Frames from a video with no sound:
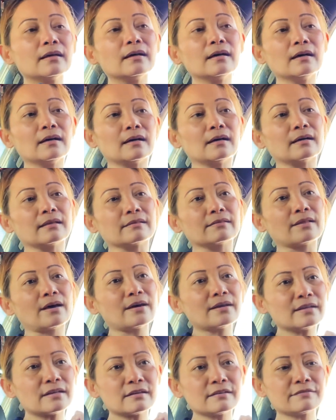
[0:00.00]
A
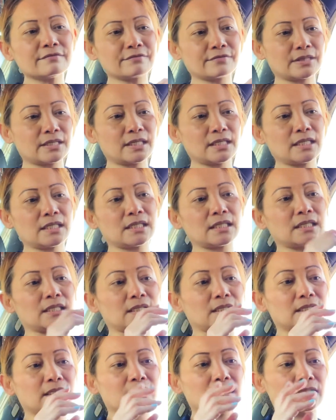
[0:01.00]
lot of
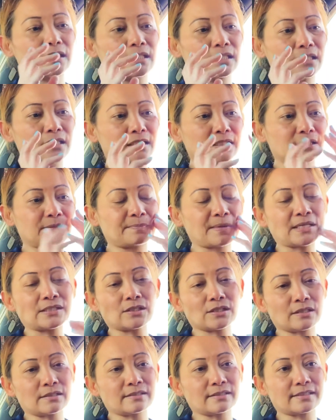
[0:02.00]
the
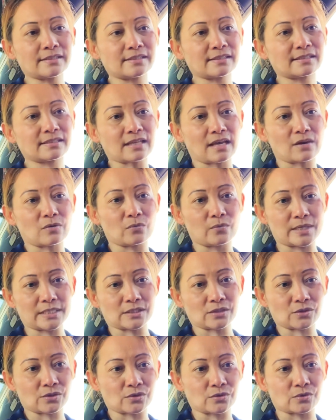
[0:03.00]
specialists I
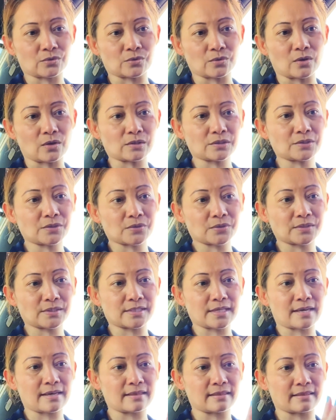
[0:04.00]
went to also
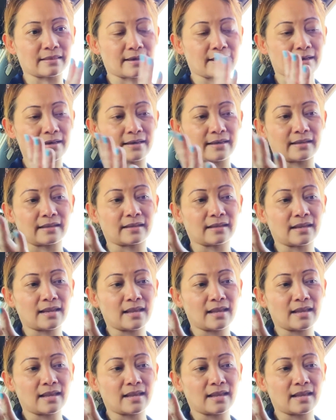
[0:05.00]
said that